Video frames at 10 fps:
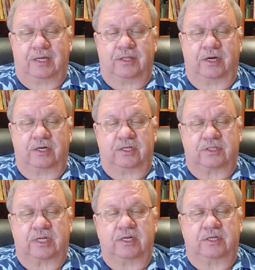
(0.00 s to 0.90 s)
Their
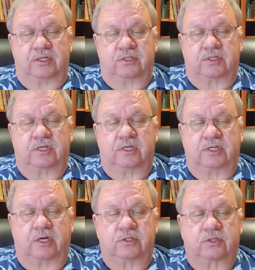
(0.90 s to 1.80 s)
descendants
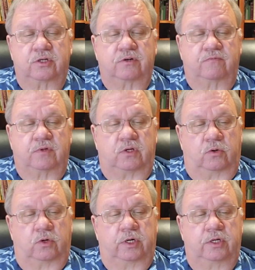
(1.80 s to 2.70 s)
shall serve the
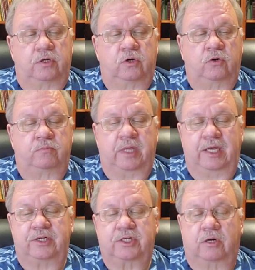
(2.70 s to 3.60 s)
Lord, whom
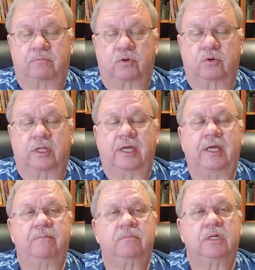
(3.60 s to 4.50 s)
they shall
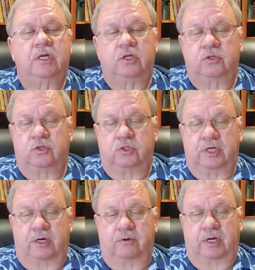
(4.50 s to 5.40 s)
proclaim to
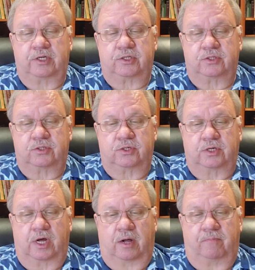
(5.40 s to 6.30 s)
generations to
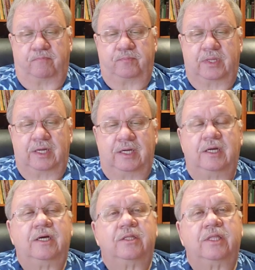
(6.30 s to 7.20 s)
come.
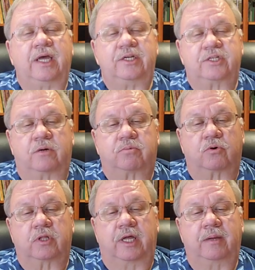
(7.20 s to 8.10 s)
They shall
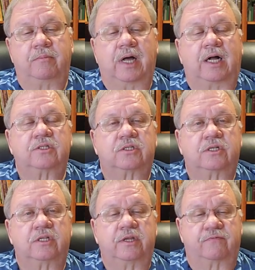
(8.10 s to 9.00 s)
proclaim God's
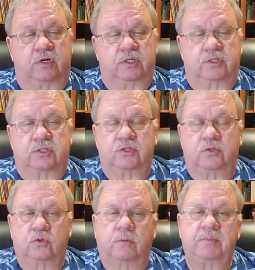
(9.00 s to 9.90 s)
deliverance
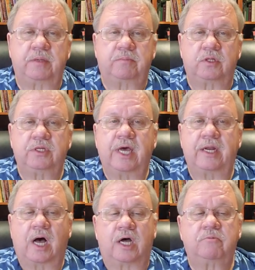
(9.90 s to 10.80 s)
to a people
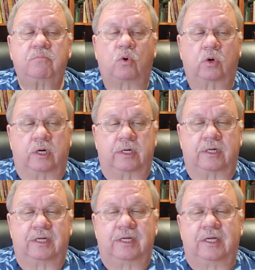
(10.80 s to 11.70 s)
yet unborn,
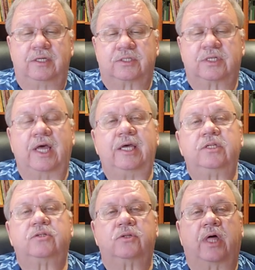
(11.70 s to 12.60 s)

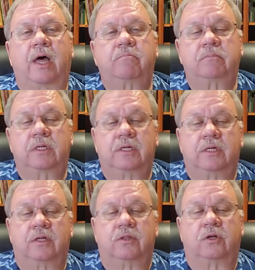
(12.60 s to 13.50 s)
saying to them,
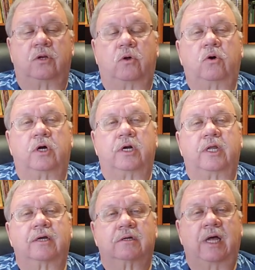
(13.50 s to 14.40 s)
the
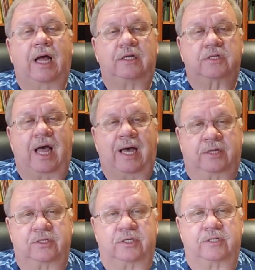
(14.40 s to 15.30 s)
Lord has
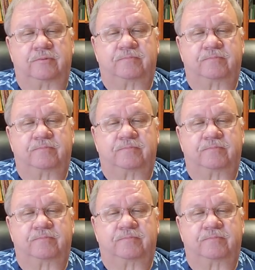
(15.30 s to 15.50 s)
acted.